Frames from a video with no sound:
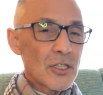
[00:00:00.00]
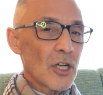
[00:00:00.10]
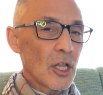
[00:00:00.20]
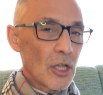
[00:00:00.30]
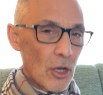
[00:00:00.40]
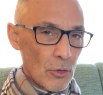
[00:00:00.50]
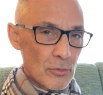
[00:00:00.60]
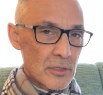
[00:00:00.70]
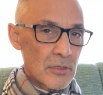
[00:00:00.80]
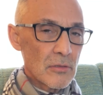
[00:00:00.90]

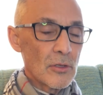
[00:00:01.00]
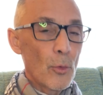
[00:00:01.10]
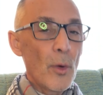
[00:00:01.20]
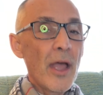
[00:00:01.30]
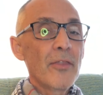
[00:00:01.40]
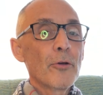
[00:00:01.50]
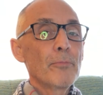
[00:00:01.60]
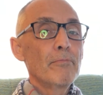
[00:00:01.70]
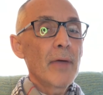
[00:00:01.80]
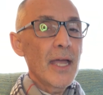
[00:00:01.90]
colognes, the way they're
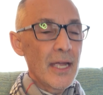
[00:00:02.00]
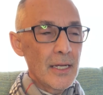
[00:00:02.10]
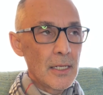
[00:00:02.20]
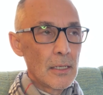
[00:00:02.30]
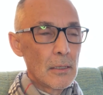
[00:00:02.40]
made,